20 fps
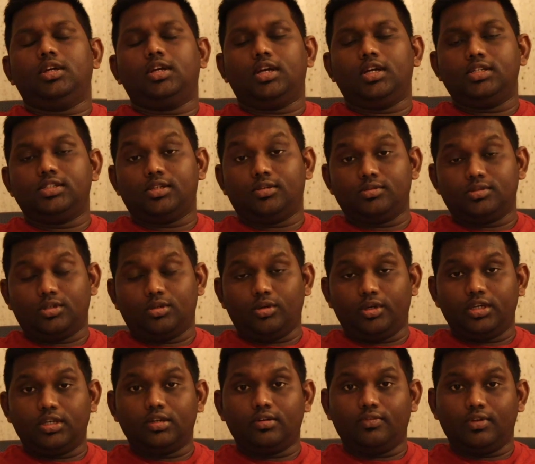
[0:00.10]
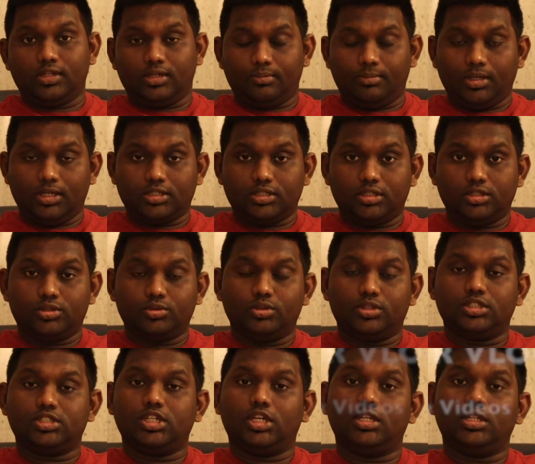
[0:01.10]
guys, how's it going? Welcome back to
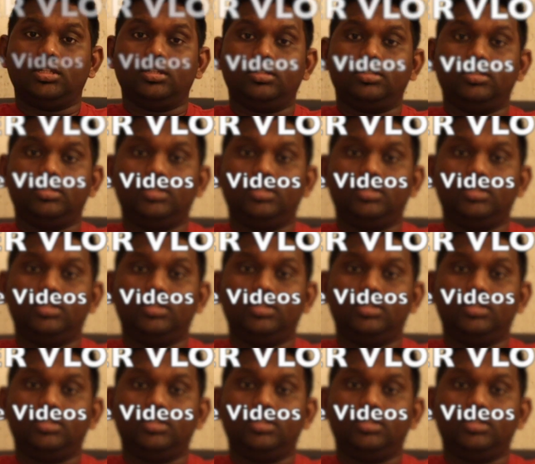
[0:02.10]
the channel.